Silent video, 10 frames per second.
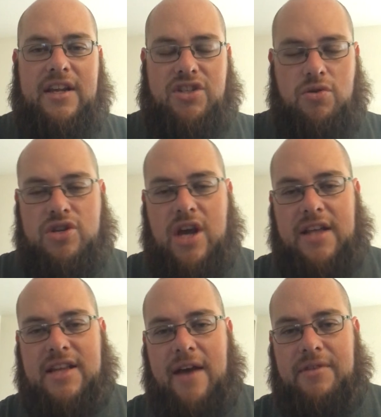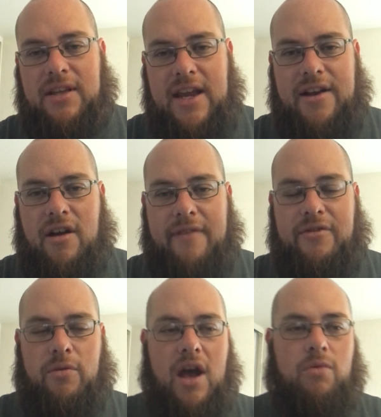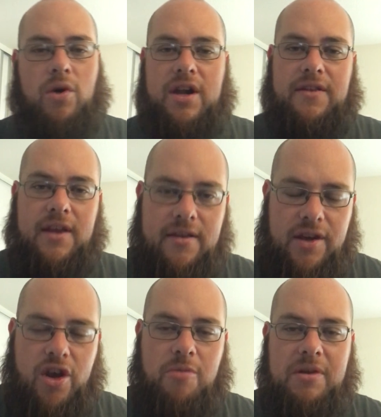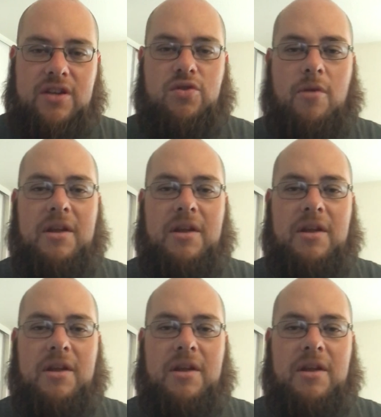He's 2 shots off the lead here after round 1 in the European Tour.